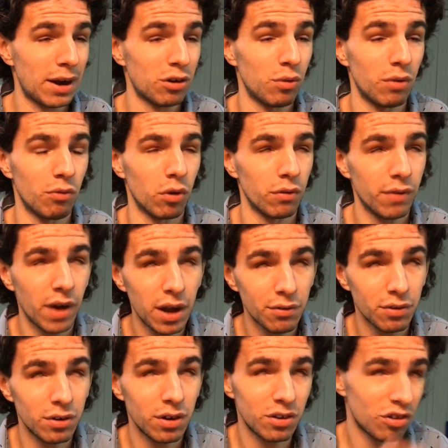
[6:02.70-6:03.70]
to get back to
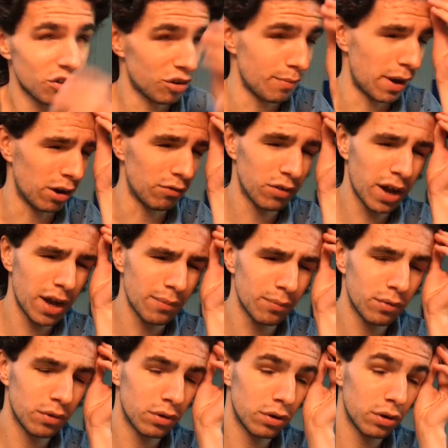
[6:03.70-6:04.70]
145. It's just a matter of
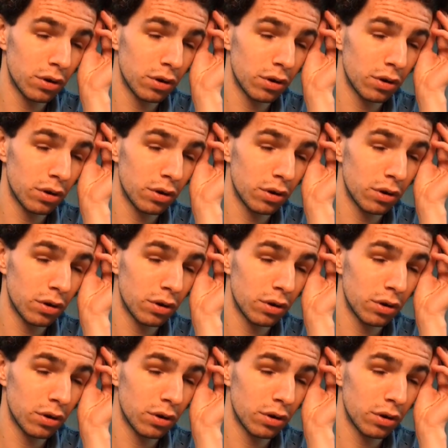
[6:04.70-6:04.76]
time.